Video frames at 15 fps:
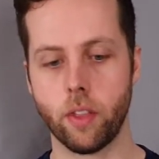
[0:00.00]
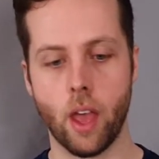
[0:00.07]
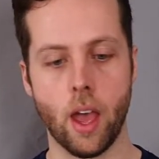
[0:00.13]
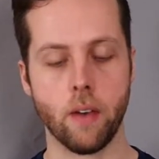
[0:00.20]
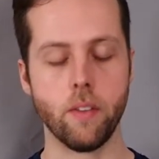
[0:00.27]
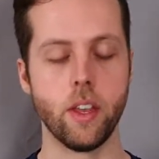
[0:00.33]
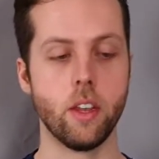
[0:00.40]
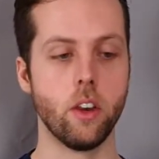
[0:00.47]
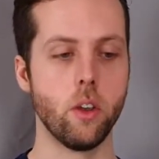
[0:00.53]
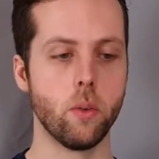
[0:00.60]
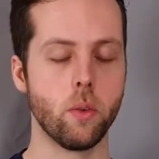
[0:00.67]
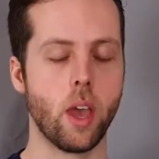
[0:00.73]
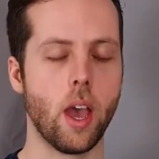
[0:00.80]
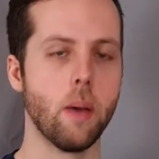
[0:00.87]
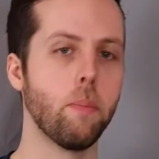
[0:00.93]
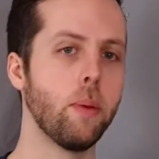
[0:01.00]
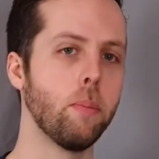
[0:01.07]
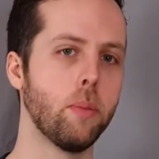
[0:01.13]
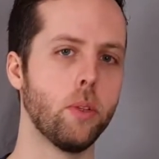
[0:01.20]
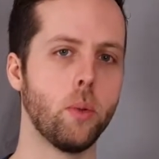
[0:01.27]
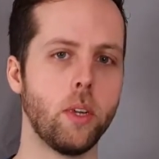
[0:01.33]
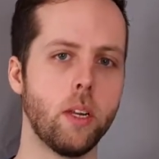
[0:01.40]
But having no gap in
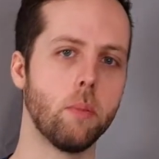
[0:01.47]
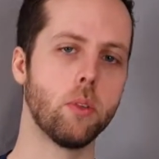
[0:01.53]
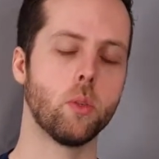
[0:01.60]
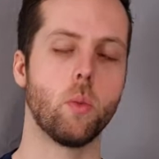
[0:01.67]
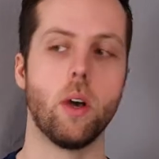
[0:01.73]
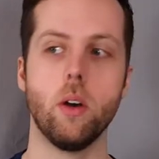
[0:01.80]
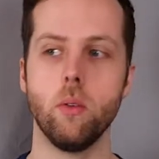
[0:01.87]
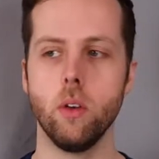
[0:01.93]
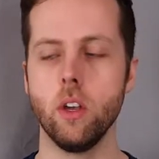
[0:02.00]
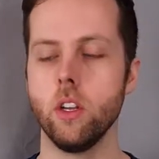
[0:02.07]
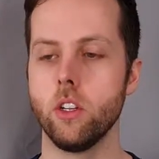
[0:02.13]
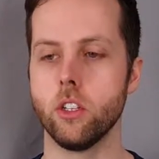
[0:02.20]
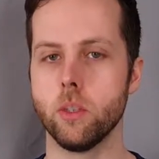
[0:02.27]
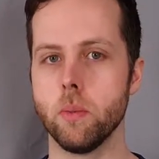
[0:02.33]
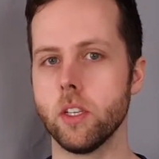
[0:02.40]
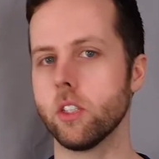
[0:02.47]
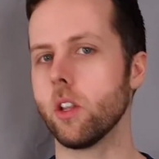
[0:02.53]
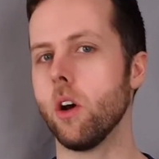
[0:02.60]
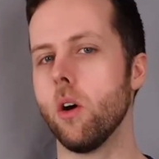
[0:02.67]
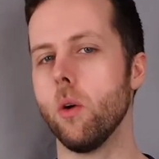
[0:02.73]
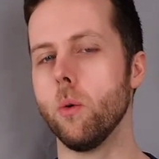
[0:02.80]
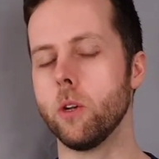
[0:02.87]
between them as well just makes the
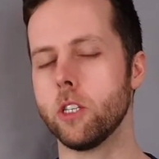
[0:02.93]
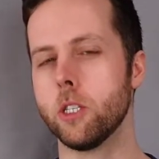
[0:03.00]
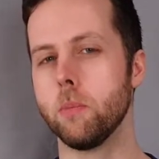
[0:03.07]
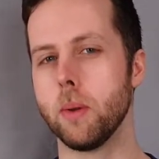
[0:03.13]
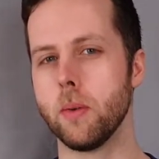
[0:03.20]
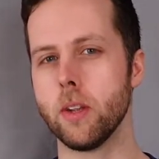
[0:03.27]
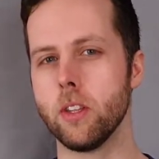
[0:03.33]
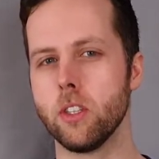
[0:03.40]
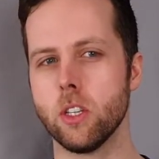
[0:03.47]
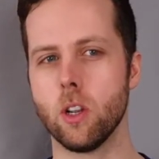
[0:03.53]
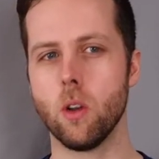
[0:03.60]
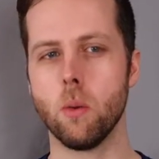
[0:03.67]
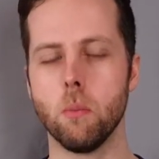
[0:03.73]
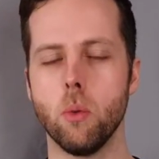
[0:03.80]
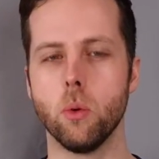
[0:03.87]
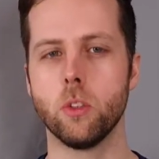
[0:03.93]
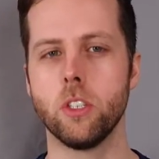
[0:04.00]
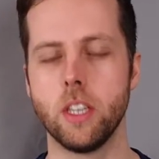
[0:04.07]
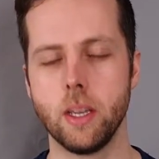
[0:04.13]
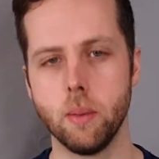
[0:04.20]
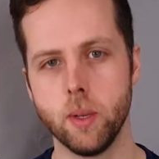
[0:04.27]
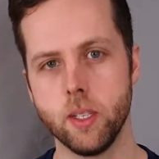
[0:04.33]
whole experience a lot more
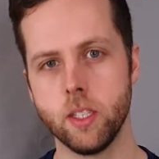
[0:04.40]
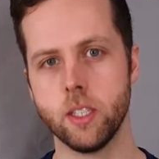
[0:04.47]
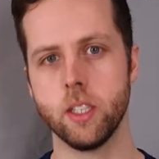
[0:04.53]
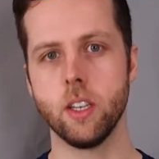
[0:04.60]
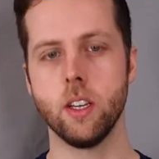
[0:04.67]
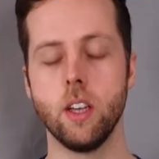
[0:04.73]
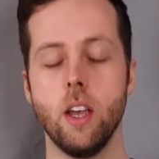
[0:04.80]
seamless.